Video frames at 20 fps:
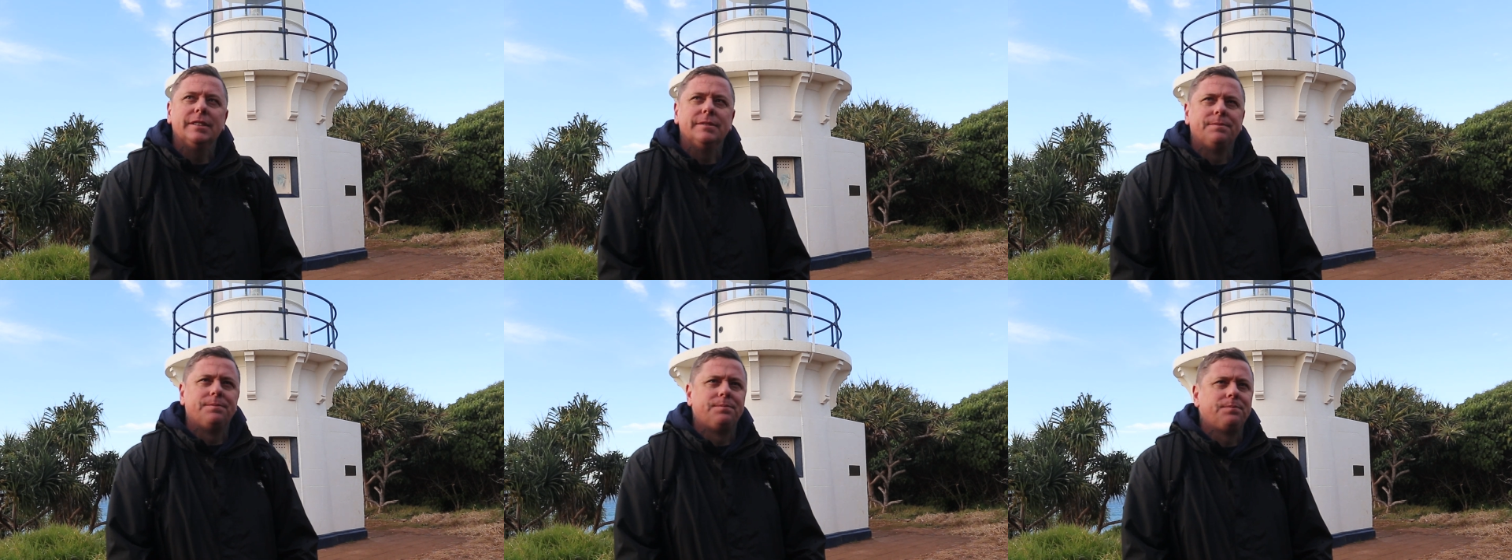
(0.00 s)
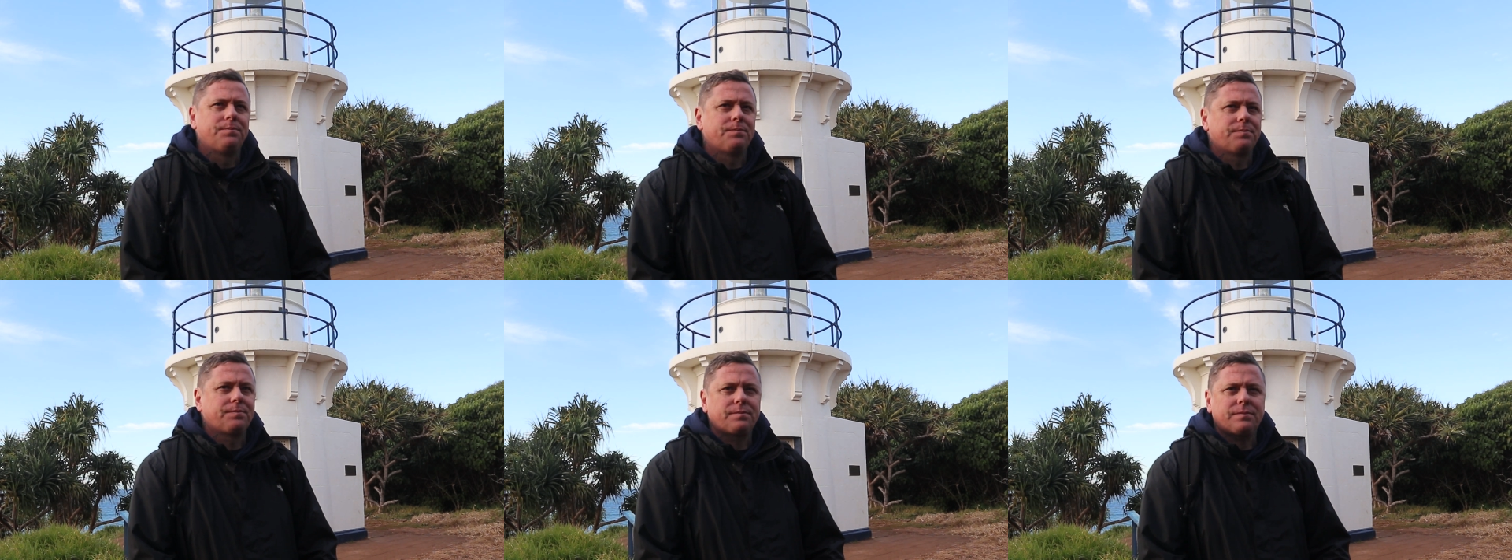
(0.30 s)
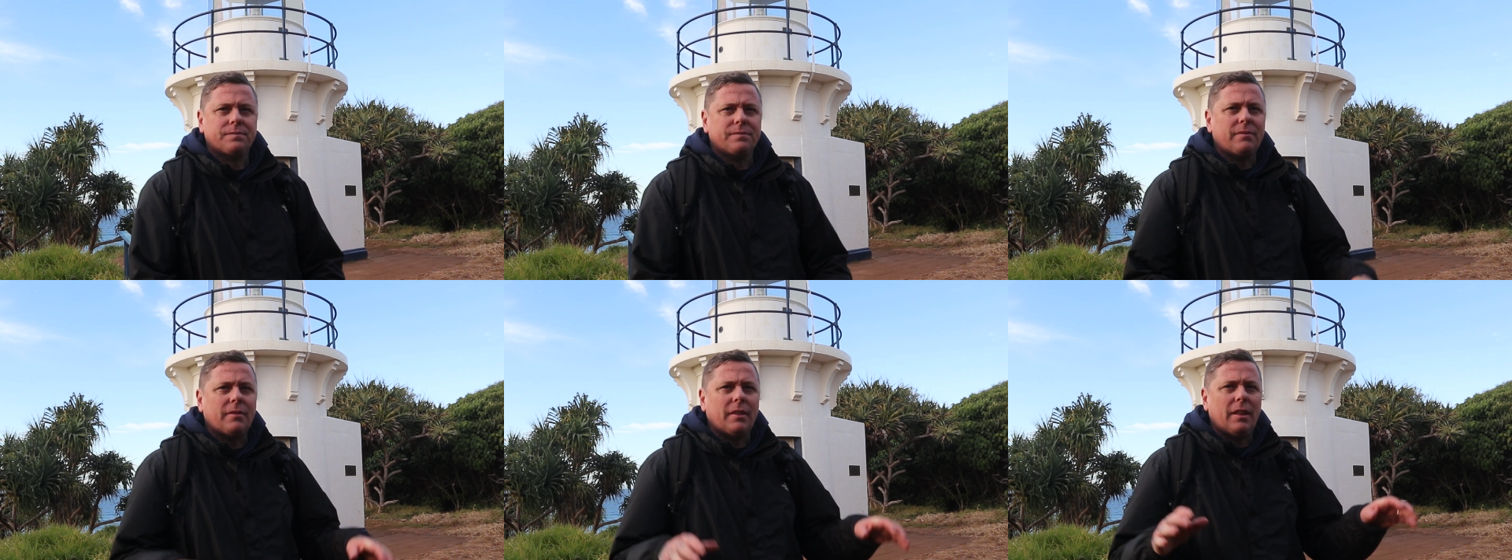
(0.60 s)

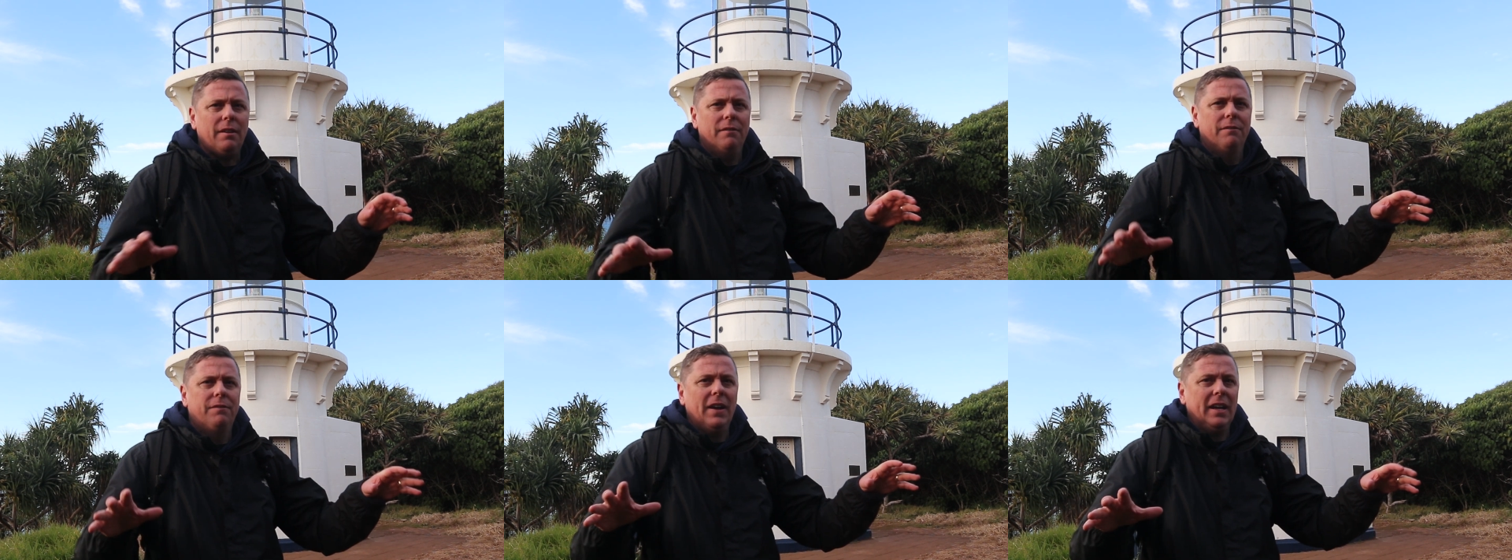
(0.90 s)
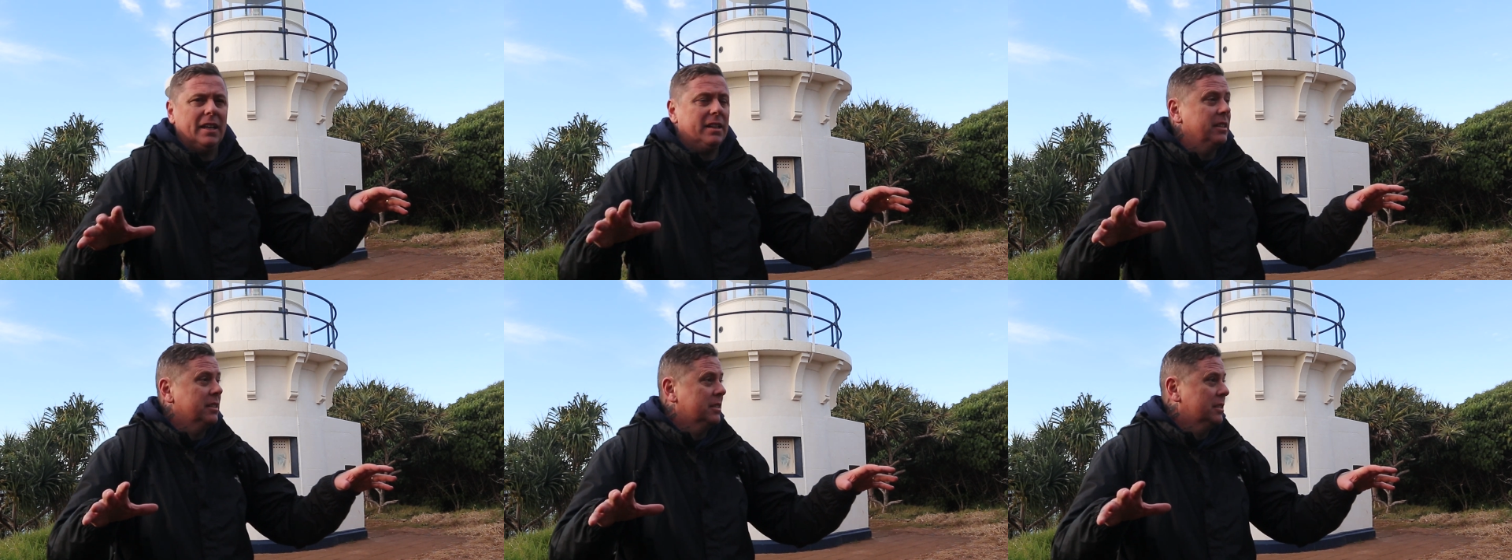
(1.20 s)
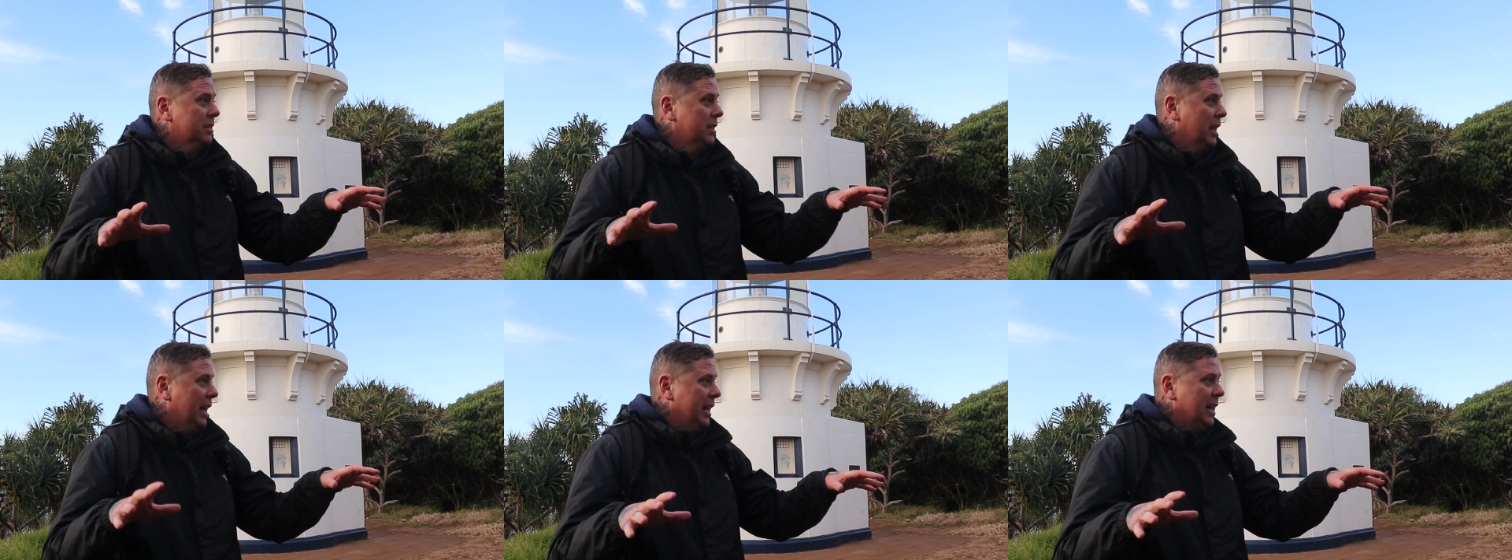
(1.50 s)
In fact, this
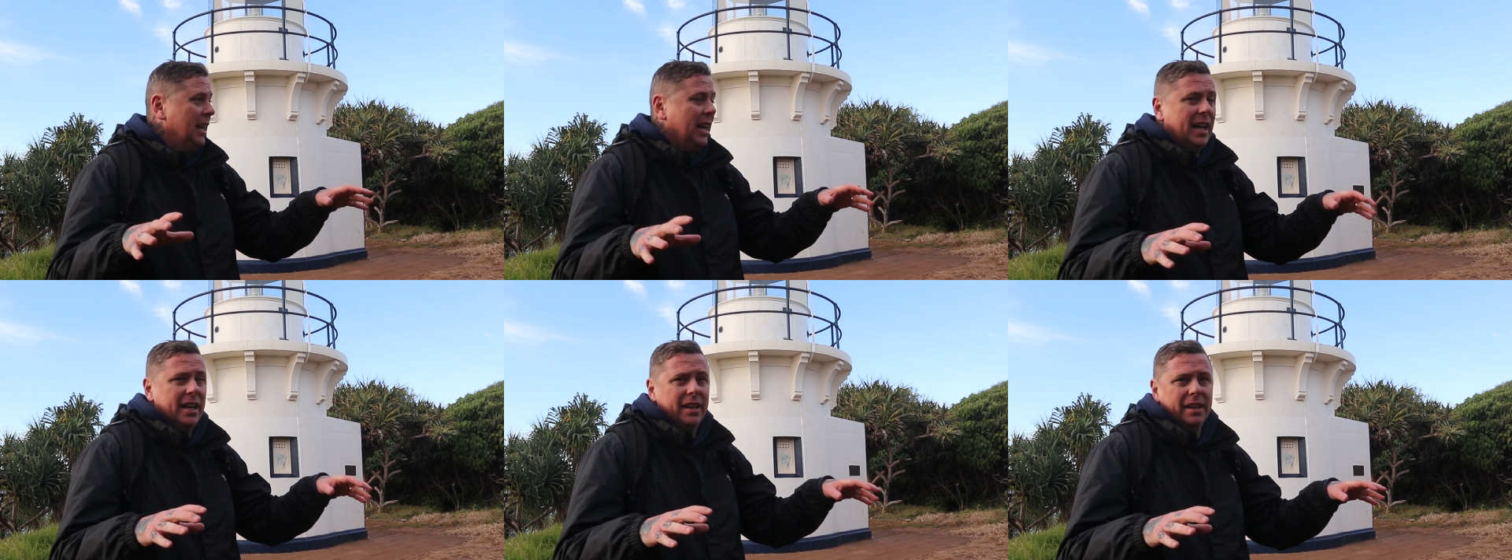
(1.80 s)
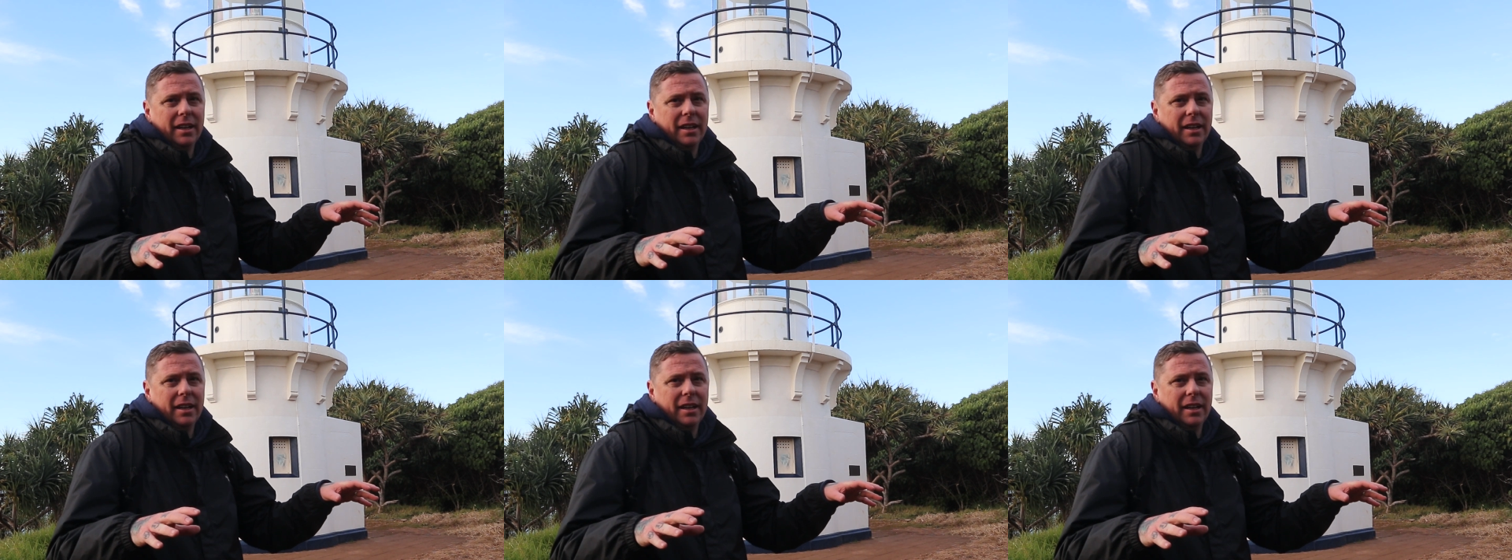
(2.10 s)
headland